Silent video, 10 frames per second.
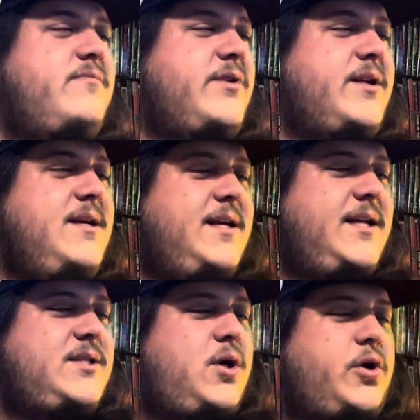but
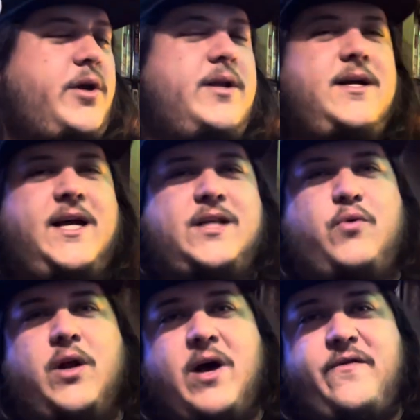it's all good. It's
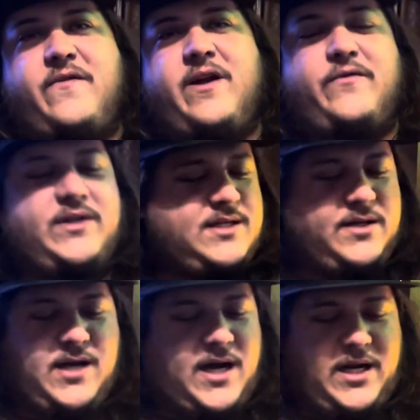one of my favorites.
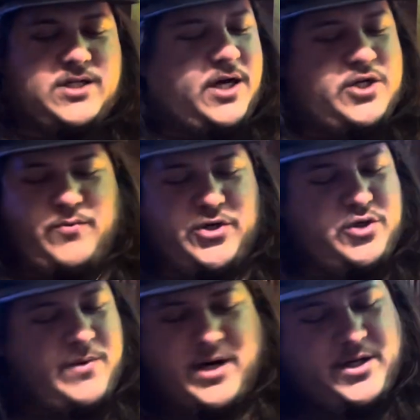Not going to talk too much
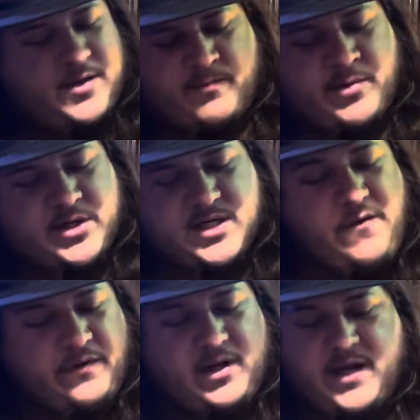about it, but
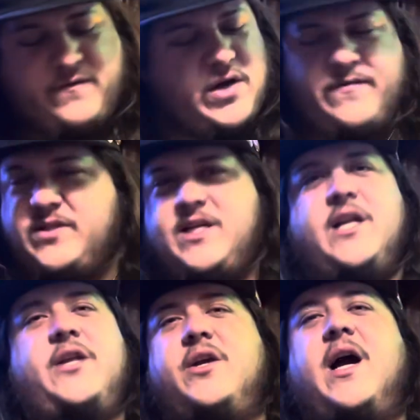definitely if you haven't seen
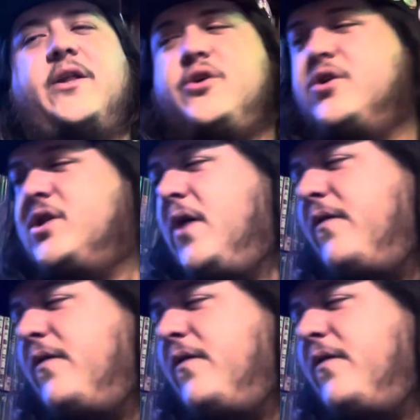it, you got to do yourself a